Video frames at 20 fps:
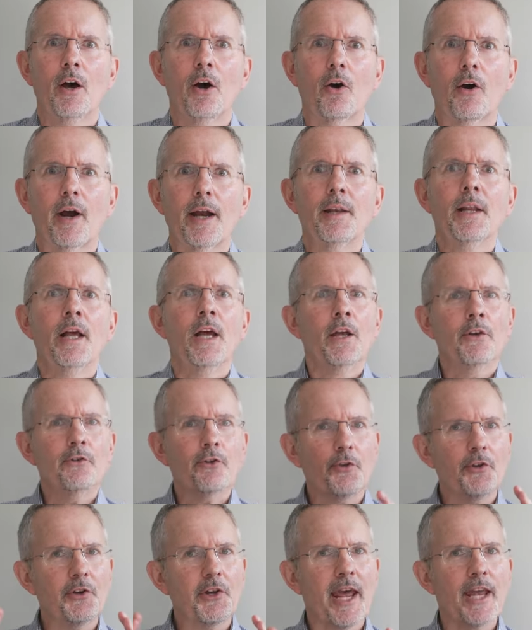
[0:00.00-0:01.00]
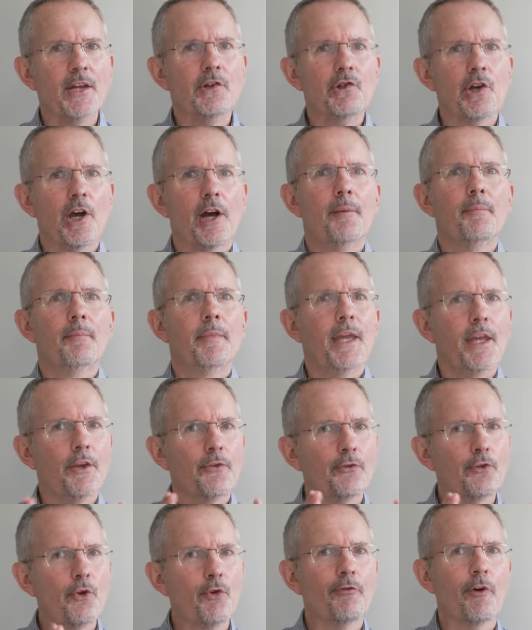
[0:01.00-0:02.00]
All right. So the danger
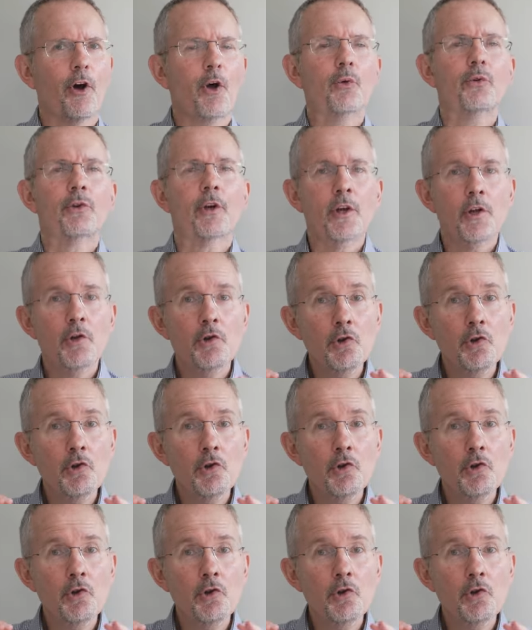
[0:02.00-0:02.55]
is twofold.